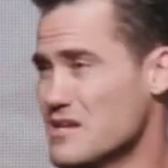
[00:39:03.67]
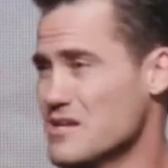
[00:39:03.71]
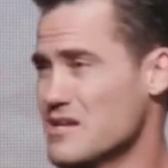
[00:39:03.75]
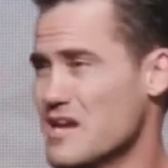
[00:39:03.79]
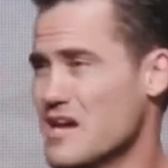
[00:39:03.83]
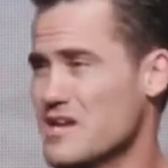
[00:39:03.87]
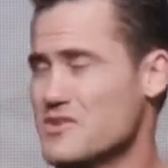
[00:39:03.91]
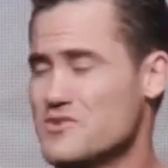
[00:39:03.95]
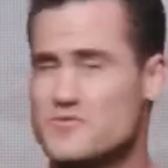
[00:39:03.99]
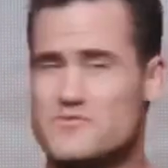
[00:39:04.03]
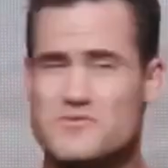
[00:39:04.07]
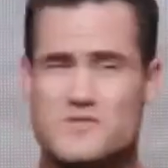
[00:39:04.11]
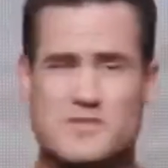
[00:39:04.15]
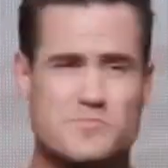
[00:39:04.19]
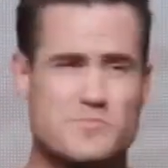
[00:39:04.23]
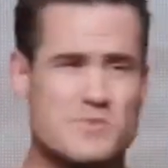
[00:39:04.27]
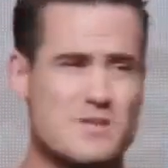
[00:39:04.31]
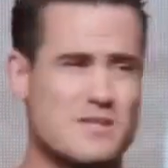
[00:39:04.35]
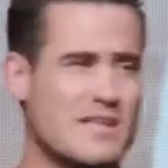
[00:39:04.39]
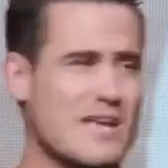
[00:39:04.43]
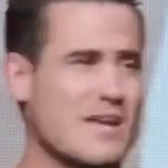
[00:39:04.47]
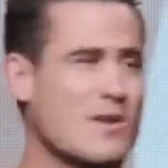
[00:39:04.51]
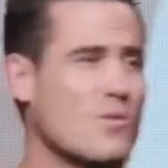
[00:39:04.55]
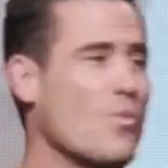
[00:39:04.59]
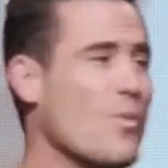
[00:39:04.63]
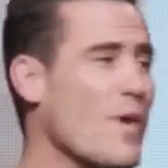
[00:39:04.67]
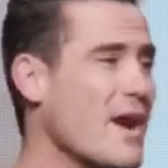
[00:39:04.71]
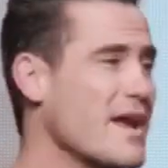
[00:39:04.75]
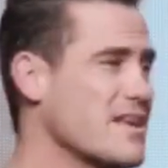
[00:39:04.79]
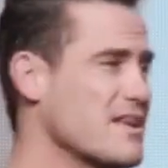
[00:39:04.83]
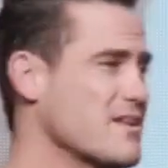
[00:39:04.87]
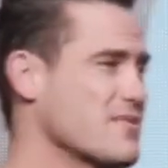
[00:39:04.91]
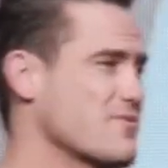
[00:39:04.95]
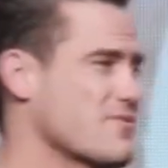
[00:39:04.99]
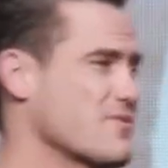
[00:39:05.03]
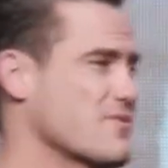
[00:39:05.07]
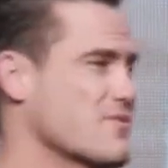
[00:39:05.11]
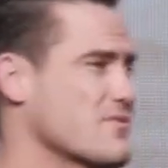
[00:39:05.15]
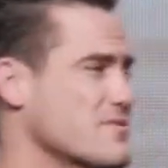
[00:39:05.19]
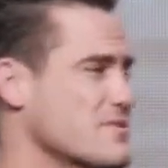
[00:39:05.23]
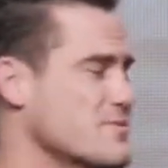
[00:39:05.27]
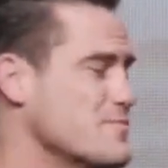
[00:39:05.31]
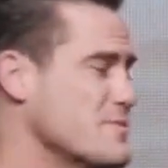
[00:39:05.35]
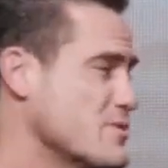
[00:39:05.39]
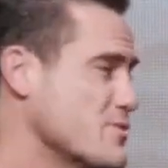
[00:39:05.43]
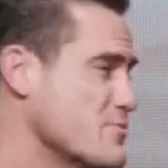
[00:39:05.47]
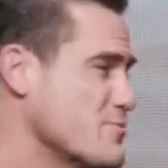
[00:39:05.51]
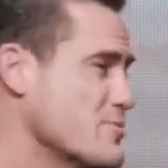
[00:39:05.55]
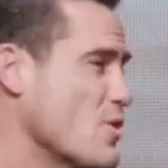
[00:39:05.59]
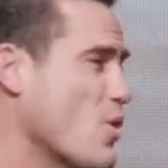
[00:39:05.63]
and you've just been like waiting for. You I
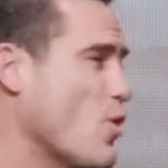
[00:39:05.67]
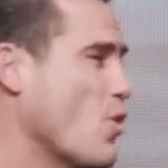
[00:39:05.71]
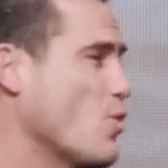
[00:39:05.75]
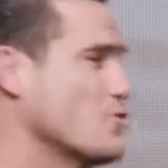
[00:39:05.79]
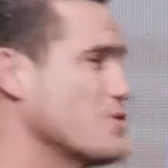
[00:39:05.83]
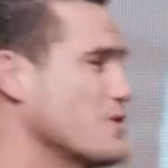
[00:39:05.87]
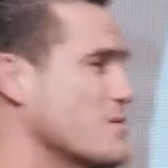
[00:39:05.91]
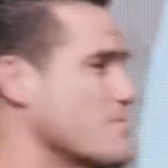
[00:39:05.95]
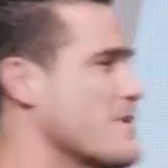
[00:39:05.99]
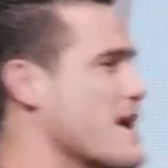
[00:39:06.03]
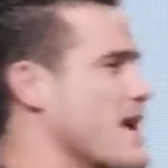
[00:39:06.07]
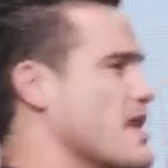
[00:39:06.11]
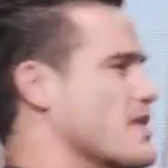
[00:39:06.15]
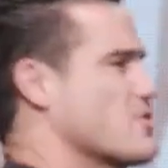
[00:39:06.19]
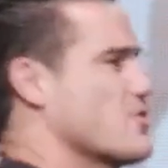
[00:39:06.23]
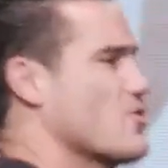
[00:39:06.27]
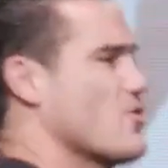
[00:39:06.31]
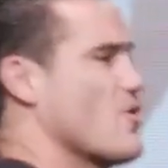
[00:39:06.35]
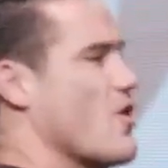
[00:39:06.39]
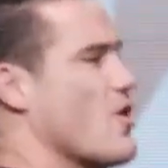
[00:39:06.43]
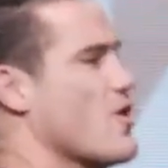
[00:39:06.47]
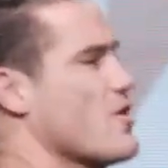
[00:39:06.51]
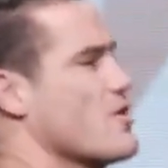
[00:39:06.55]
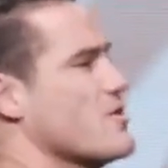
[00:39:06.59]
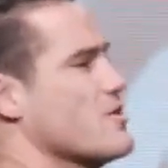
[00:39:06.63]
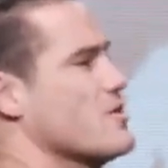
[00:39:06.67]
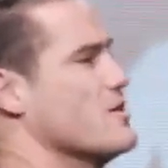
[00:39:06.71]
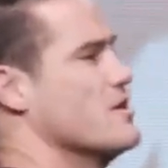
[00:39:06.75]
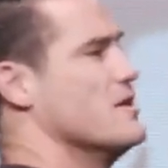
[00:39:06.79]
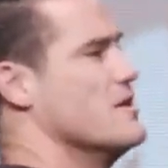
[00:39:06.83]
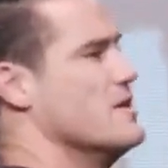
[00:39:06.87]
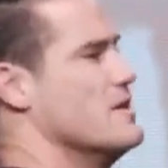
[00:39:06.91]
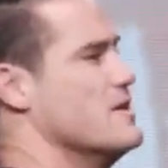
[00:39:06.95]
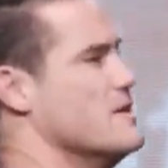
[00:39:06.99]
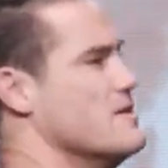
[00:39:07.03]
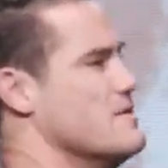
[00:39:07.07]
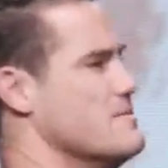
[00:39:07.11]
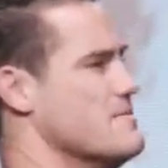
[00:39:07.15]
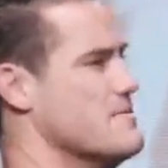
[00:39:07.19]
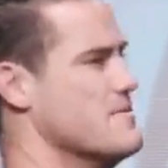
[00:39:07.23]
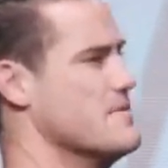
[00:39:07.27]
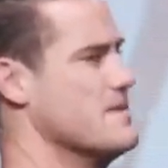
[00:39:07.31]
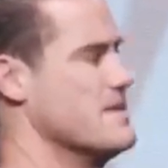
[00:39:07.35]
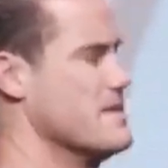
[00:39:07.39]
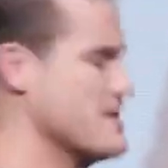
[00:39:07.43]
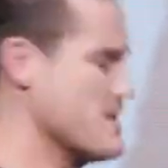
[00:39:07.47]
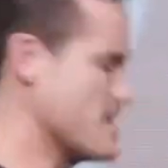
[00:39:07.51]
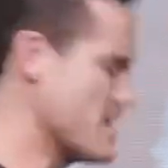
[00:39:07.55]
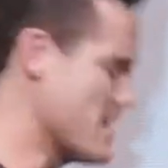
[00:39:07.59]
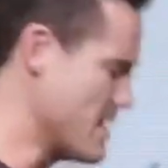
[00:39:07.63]
mean you've been holding back your heart,
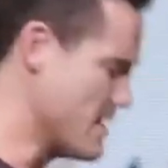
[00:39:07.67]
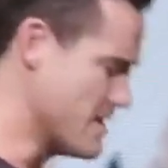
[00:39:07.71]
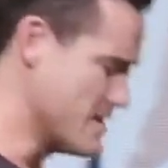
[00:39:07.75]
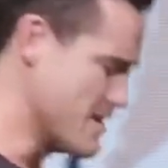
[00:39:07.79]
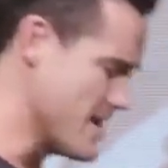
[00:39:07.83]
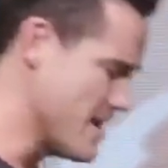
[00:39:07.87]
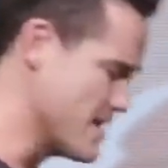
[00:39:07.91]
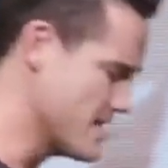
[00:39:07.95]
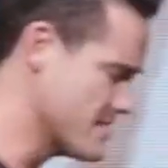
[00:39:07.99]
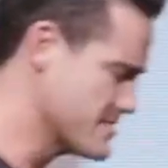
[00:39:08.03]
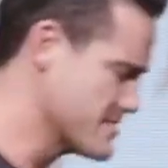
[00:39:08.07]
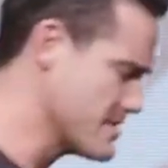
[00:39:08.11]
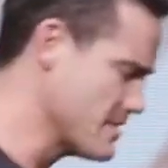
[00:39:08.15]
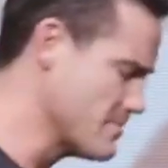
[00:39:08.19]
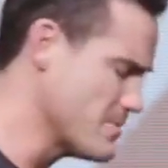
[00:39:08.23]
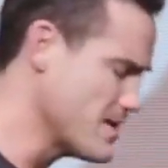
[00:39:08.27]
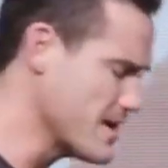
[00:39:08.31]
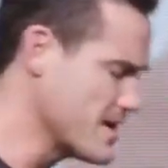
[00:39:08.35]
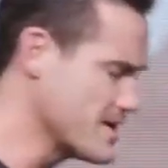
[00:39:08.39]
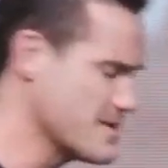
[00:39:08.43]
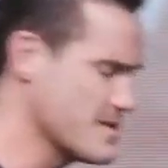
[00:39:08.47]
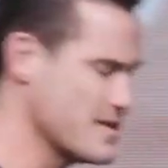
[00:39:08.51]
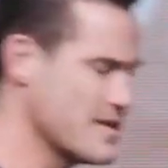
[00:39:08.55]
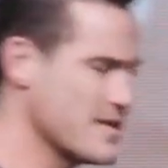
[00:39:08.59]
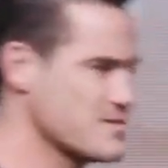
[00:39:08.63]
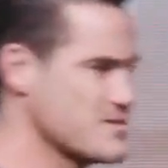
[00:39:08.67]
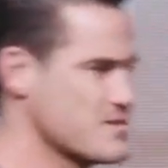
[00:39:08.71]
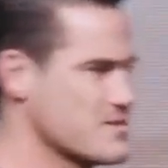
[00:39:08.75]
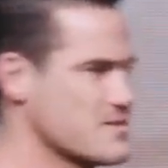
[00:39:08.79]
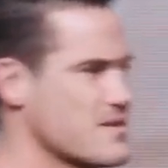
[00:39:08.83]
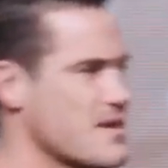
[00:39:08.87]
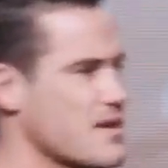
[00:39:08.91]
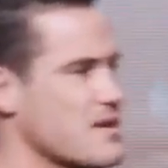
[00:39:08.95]
and and somebody today's just got